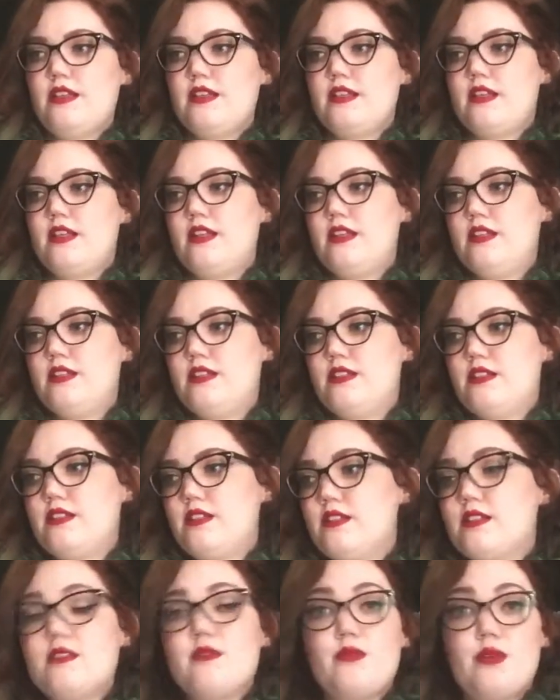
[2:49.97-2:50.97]
That
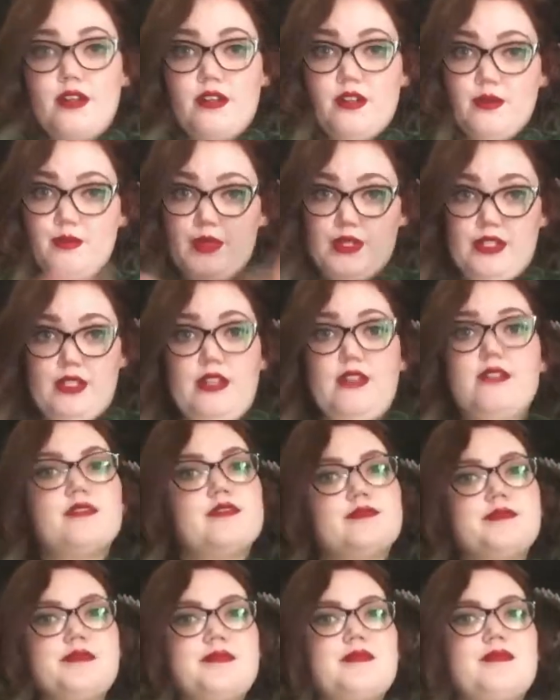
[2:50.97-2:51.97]
is 100%
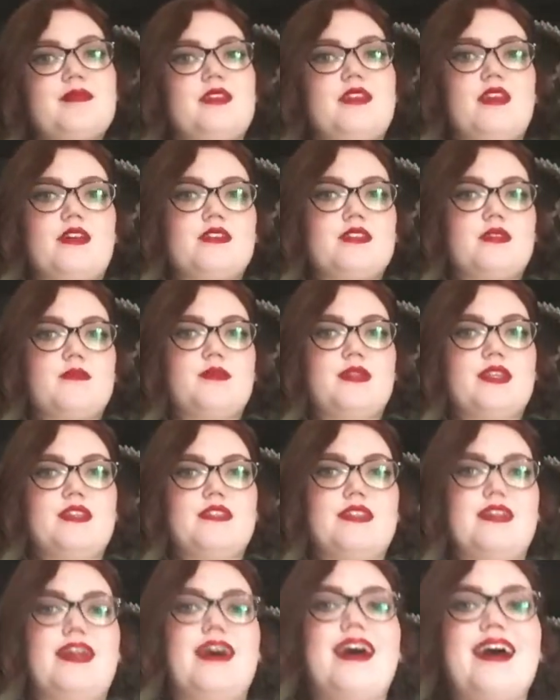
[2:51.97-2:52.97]
not something
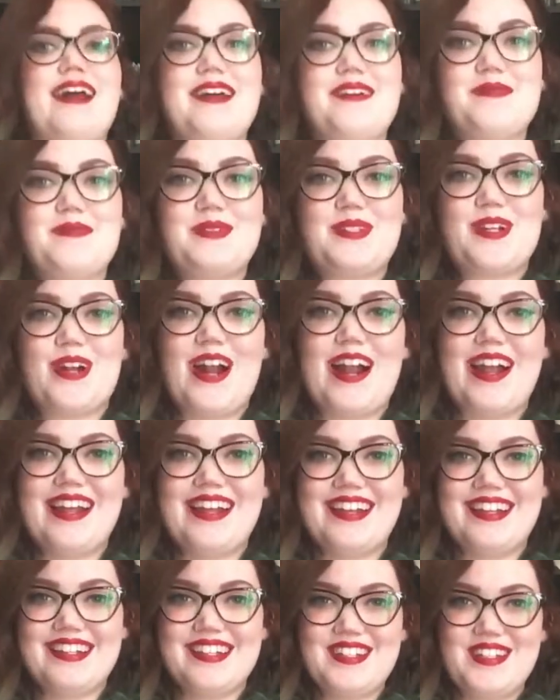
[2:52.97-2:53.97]
that I am
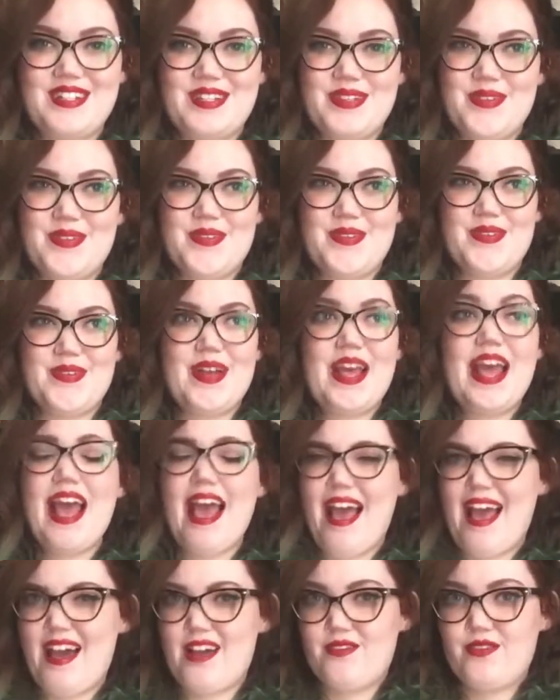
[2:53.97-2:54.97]
trying to
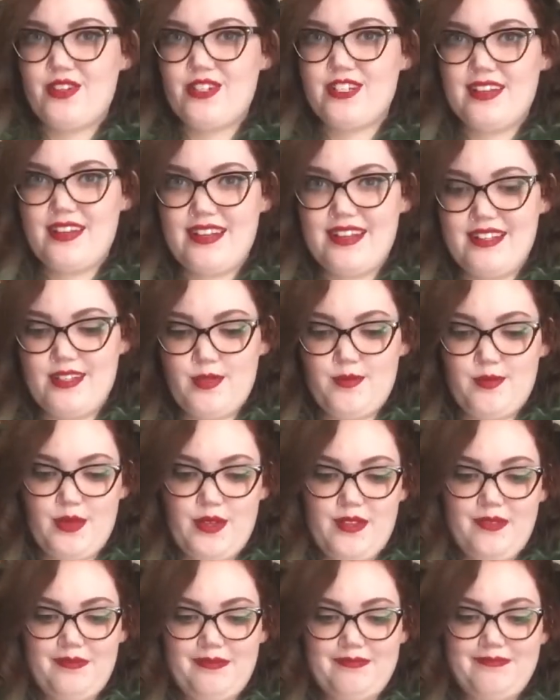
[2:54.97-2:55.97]
advertise,
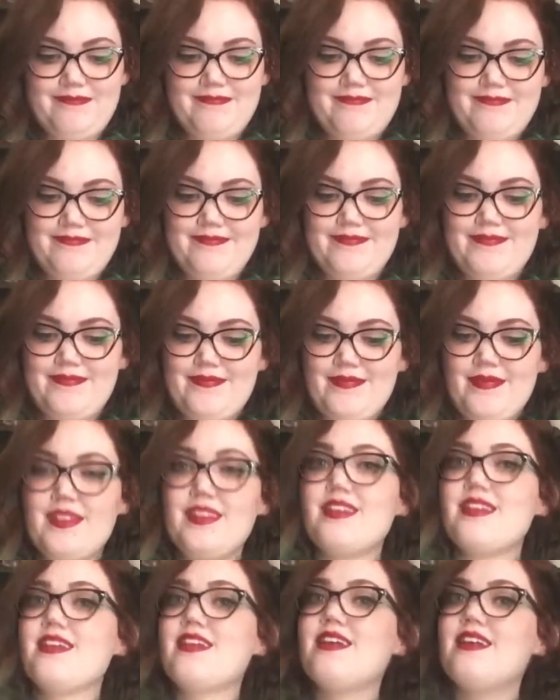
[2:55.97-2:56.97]
but
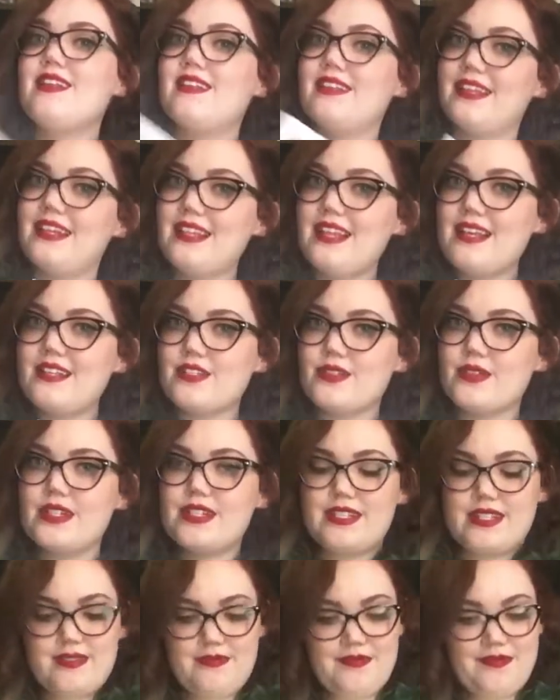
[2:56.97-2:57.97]
Lady
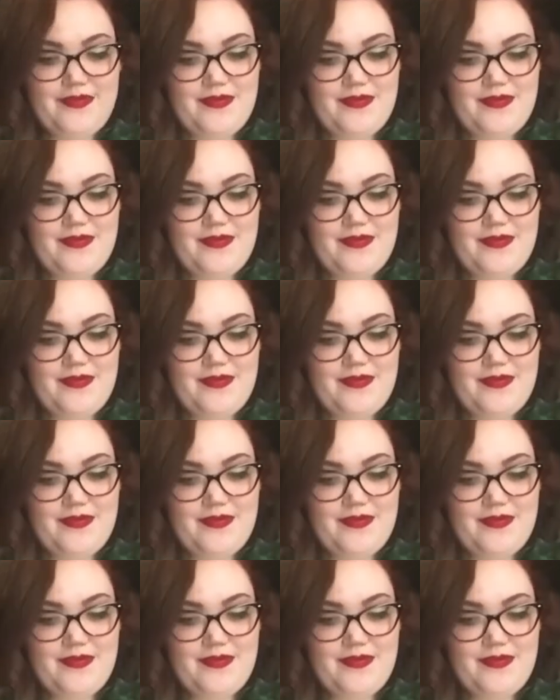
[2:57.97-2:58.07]
Lazarus.